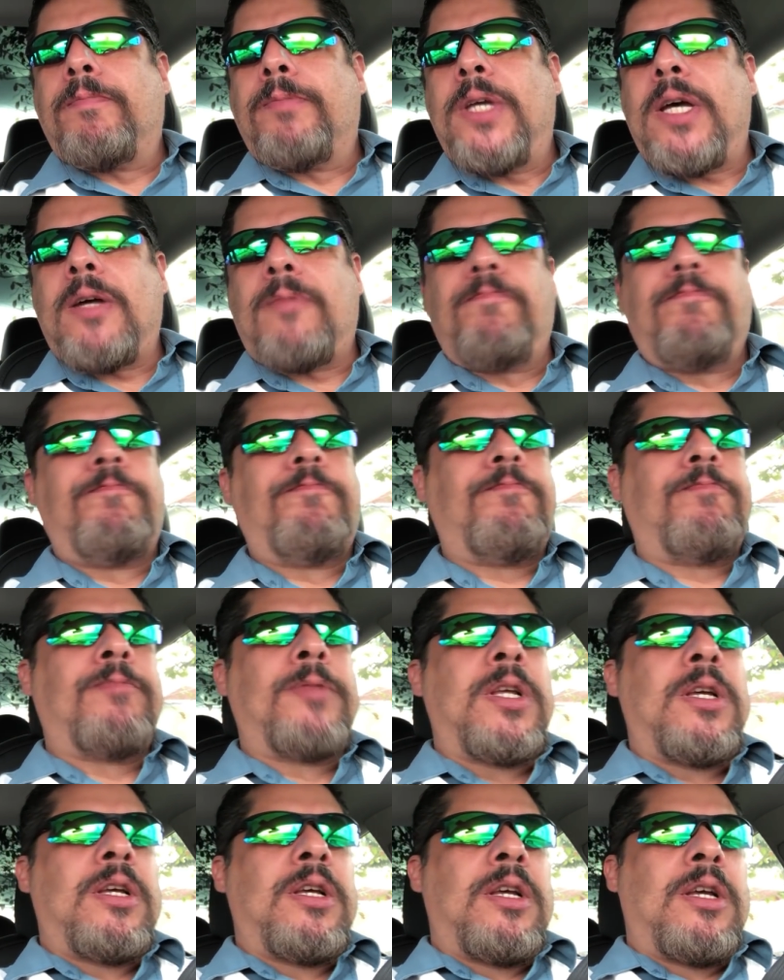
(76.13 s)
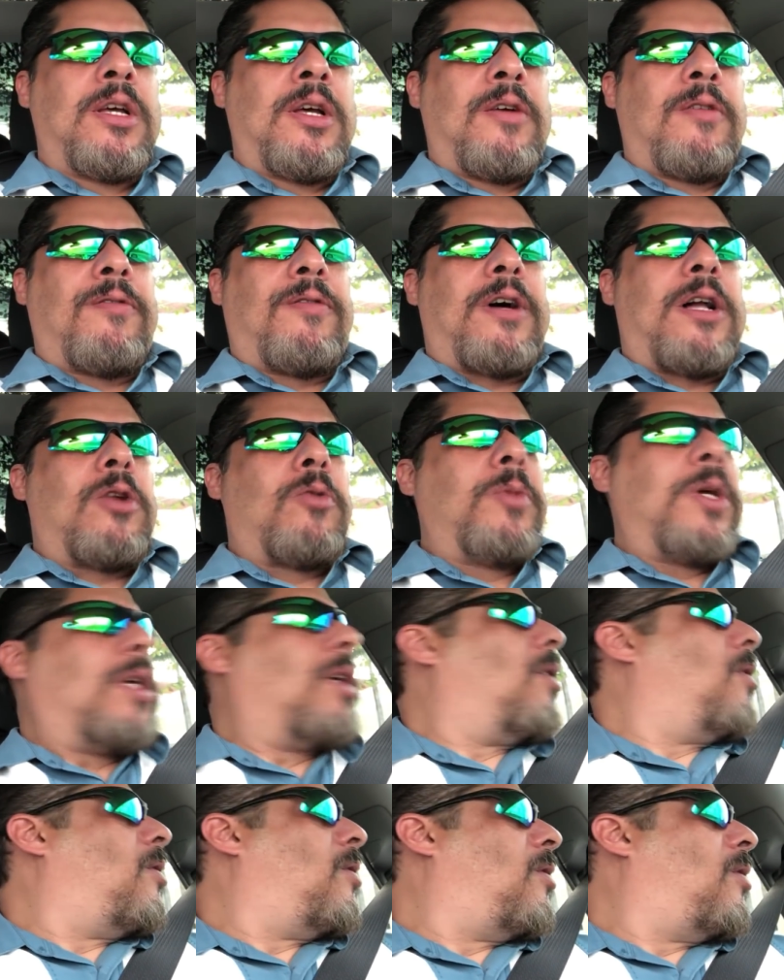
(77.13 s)
yeah, follow me,
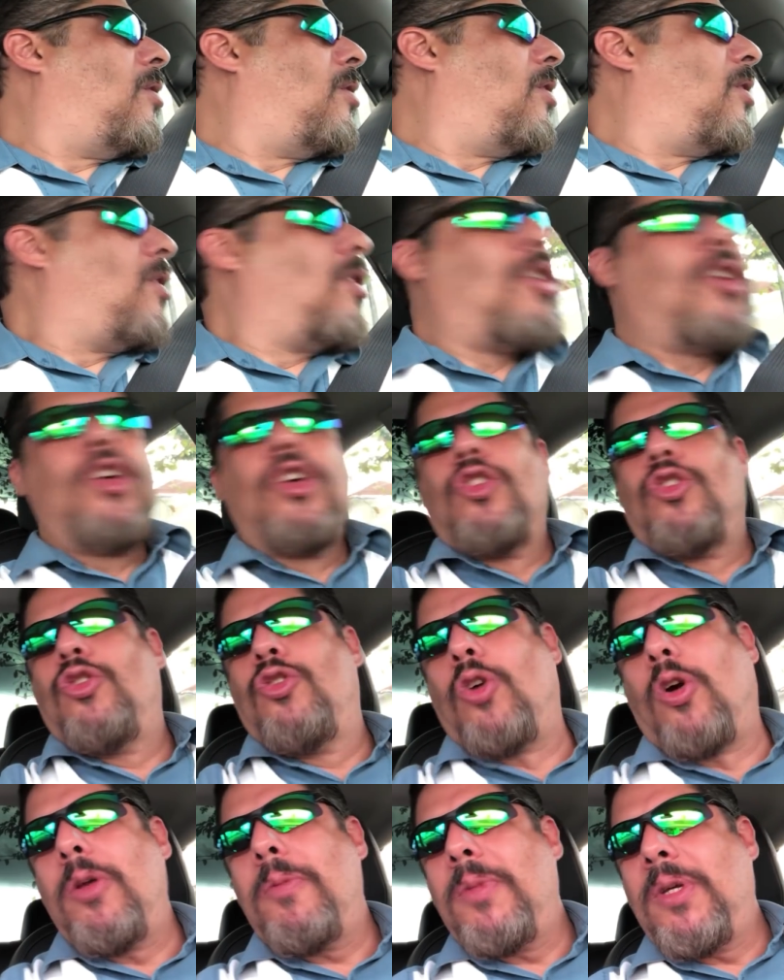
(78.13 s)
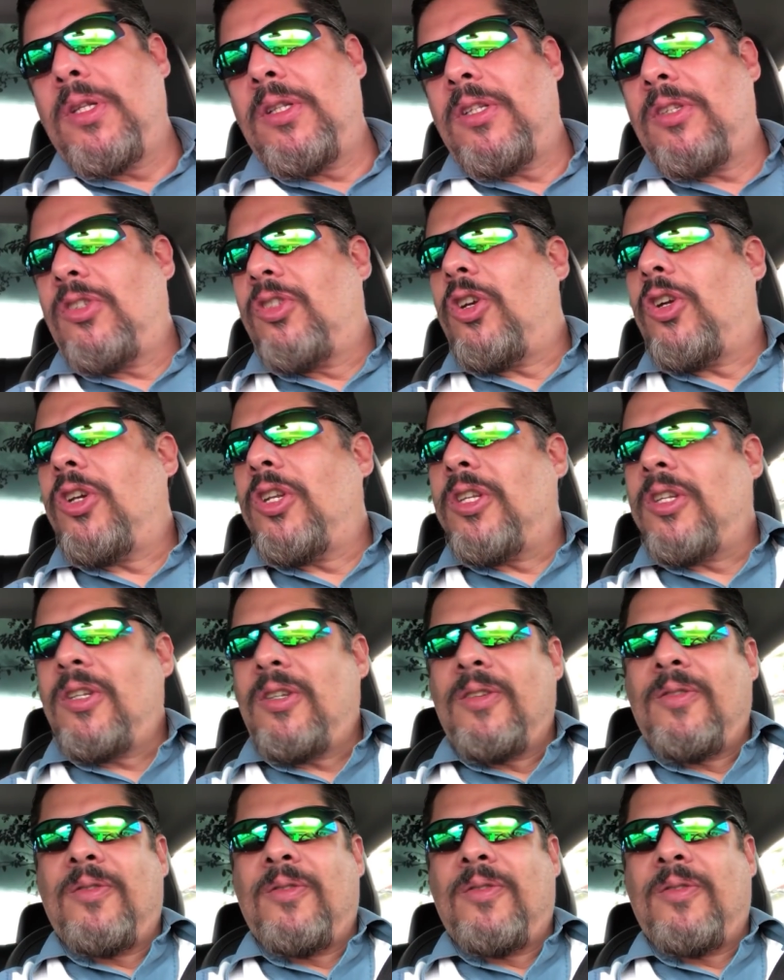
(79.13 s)
join me in this journey.